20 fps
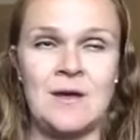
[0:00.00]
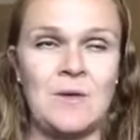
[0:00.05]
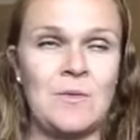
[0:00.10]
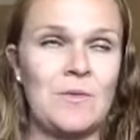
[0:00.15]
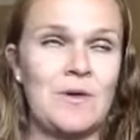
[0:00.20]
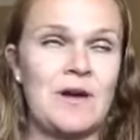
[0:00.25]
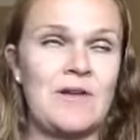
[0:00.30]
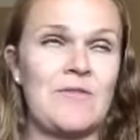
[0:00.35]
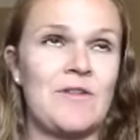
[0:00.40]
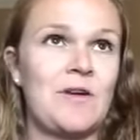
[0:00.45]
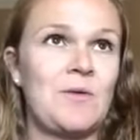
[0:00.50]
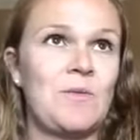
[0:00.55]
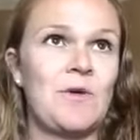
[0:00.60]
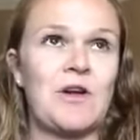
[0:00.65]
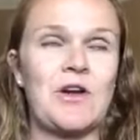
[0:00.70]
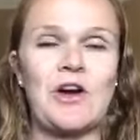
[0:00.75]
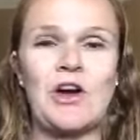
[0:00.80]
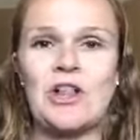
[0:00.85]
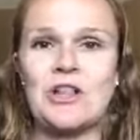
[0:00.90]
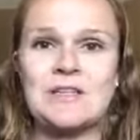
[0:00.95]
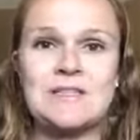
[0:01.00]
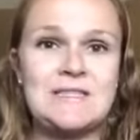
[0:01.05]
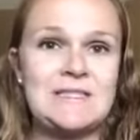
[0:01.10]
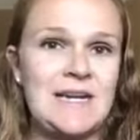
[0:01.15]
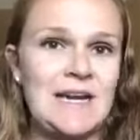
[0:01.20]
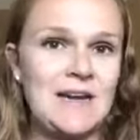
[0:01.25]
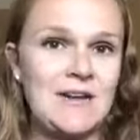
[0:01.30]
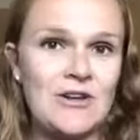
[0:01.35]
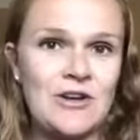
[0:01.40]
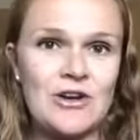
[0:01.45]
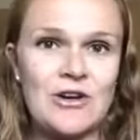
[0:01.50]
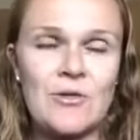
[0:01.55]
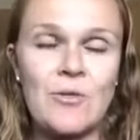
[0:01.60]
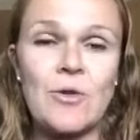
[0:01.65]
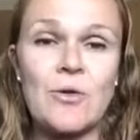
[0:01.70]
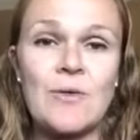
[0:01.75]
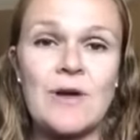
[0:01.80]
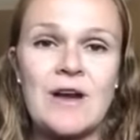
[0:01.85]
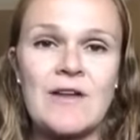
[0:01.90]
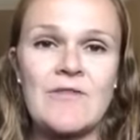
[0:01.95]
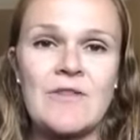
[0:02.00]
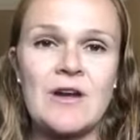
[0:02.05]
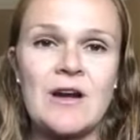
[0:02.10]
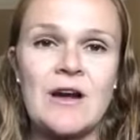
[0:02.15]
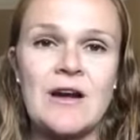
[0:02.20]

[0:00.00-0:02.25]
whatever you want to call it, standard or whatever